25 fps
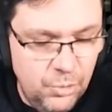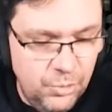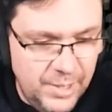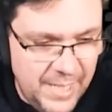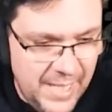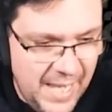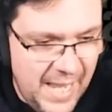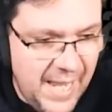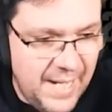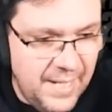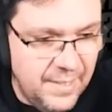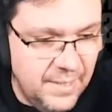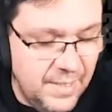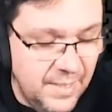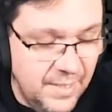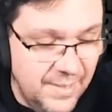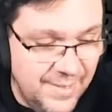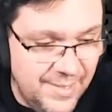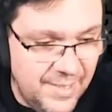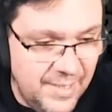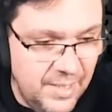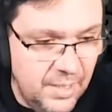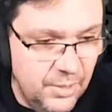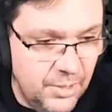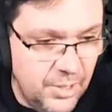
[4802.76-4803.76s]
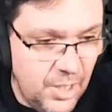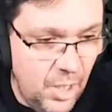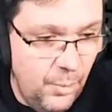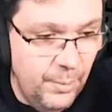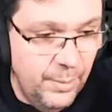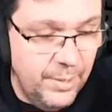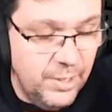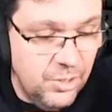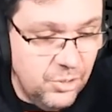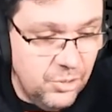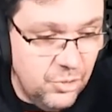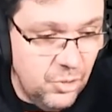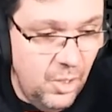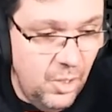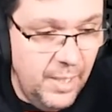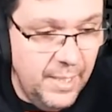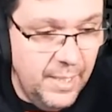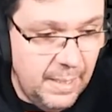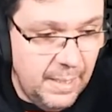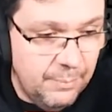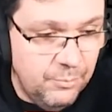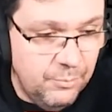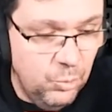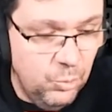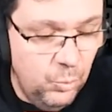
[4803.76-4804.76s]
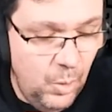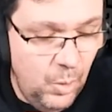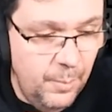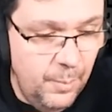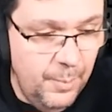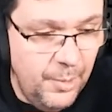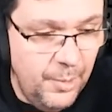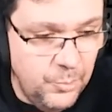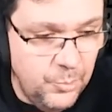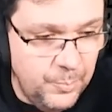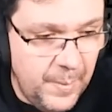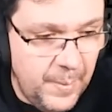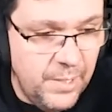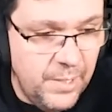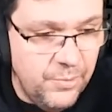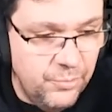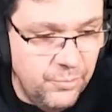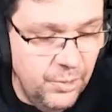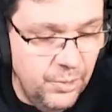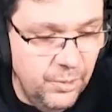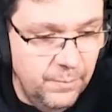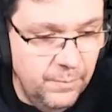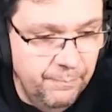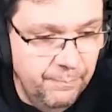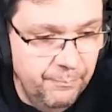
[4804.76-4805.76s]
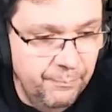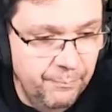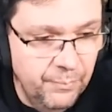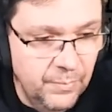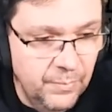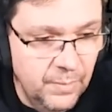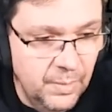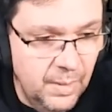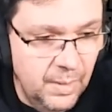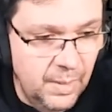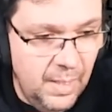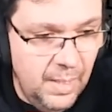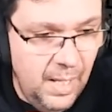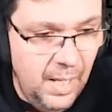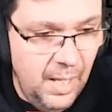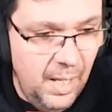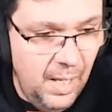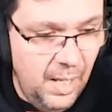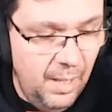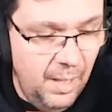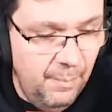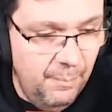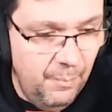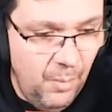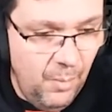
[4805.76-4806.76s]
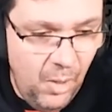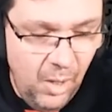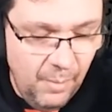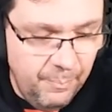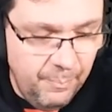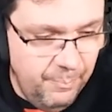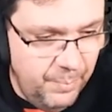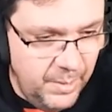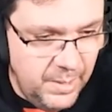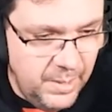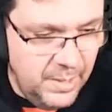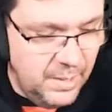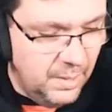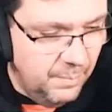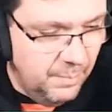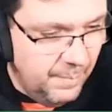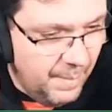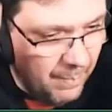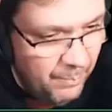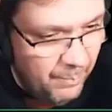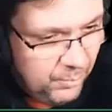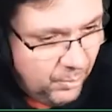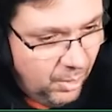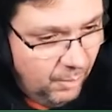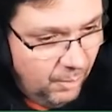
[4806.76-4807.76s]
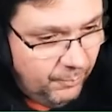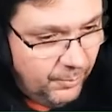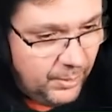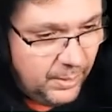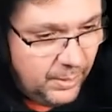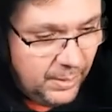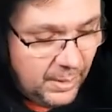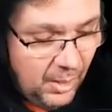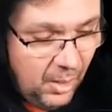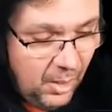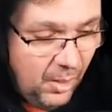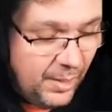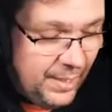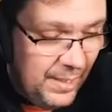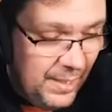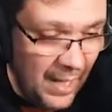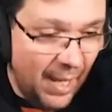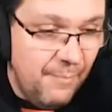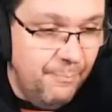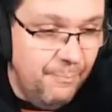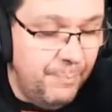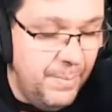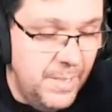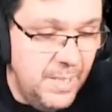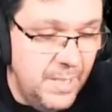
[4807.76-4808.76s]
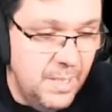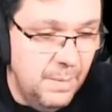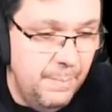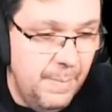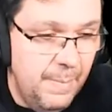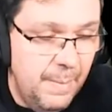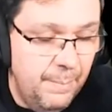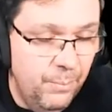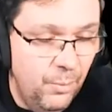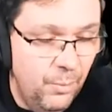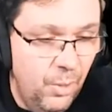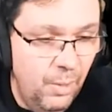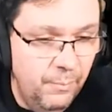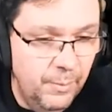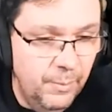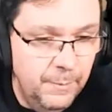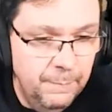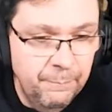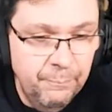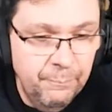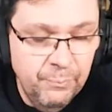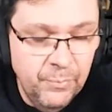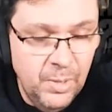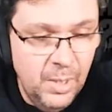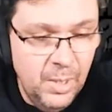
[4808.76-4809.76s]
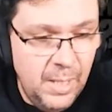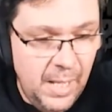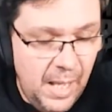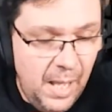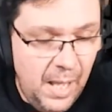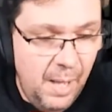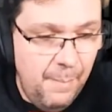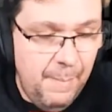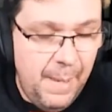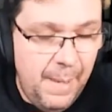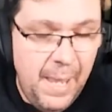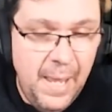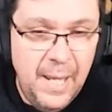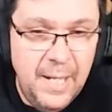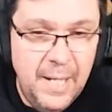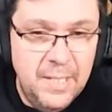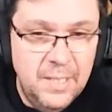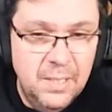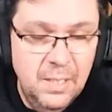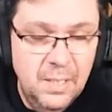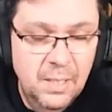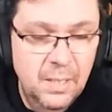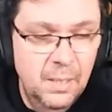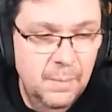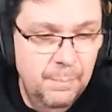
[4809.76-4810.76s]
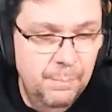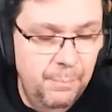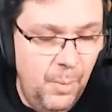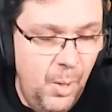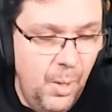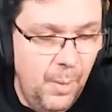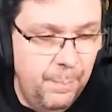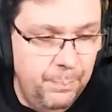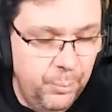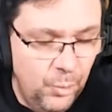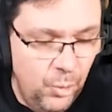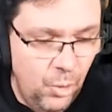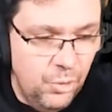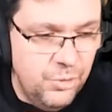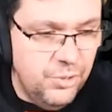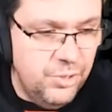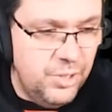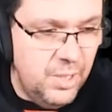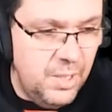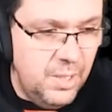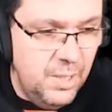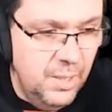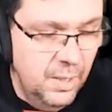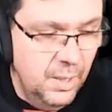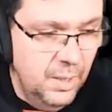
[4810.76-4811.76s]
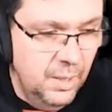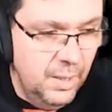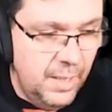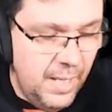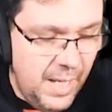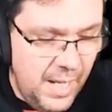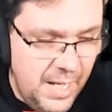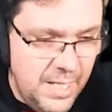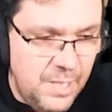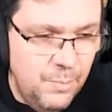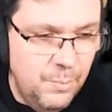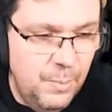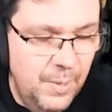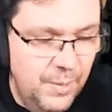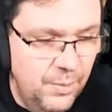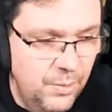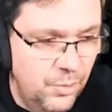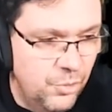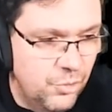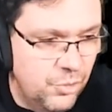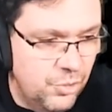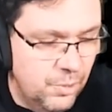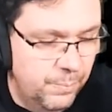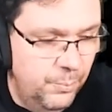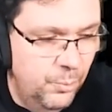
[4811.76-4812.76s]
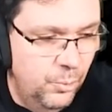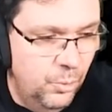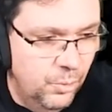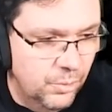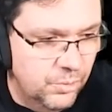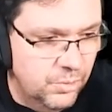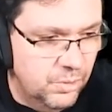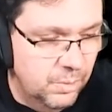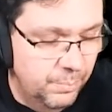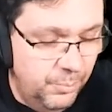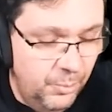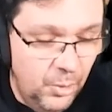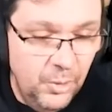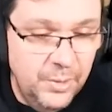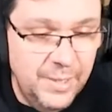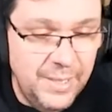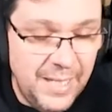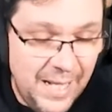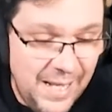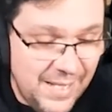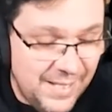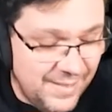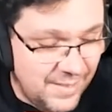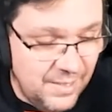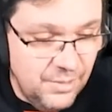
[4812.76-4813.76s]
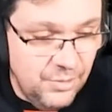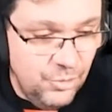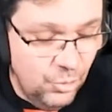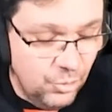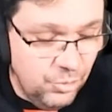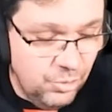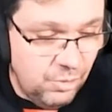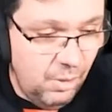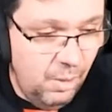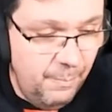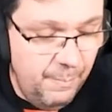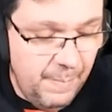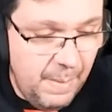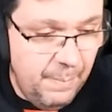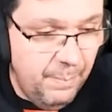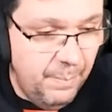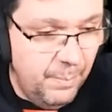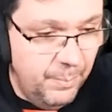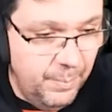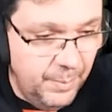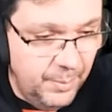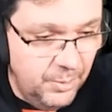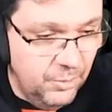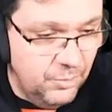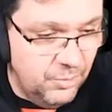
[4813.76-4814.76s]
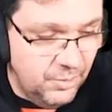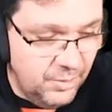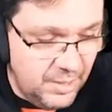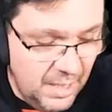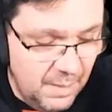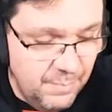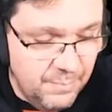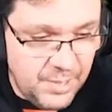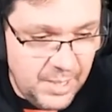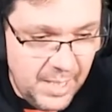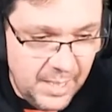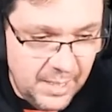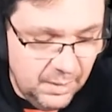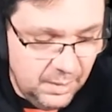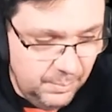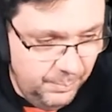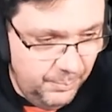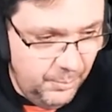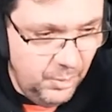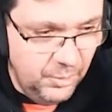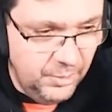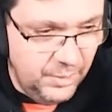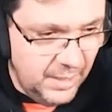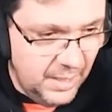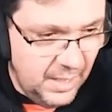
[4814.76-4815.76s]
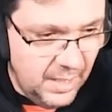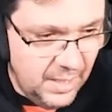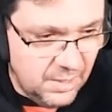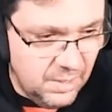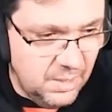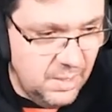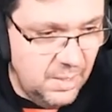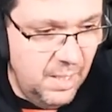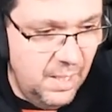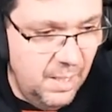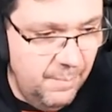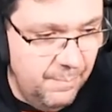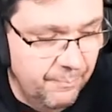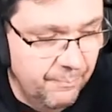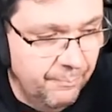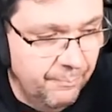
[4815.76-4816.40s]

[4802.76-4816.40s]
can, consider going and signing up to Wobo's Patreon. Um, I've been a member of it. I love being a member of it. and by proxy, anyone who supports the podcast is also a member because it comes out of the podcast, uh,